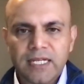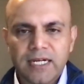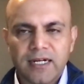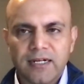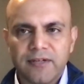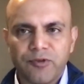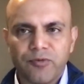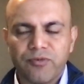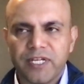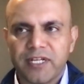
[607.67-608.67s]
if
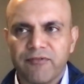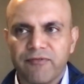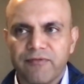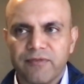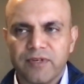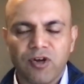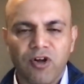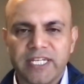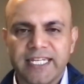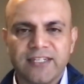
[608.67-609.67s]
you think of
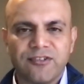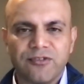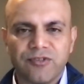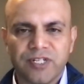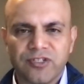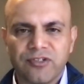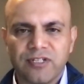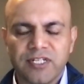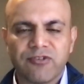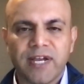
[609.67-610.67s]
calling into
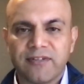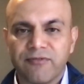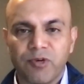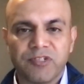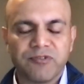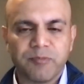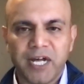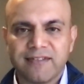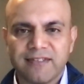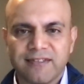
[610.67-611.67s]
traditional interactive voice
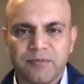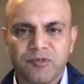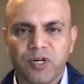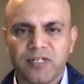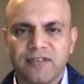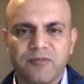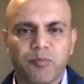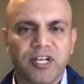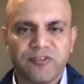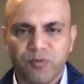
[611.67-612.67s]
response systems where it says
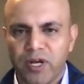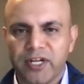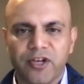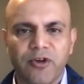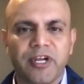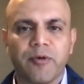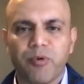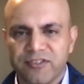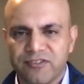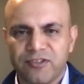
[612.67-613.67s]
press 1 to go here,
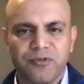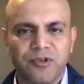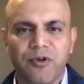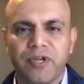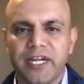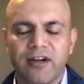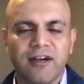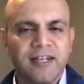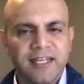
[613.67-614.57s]
press 2 to go here.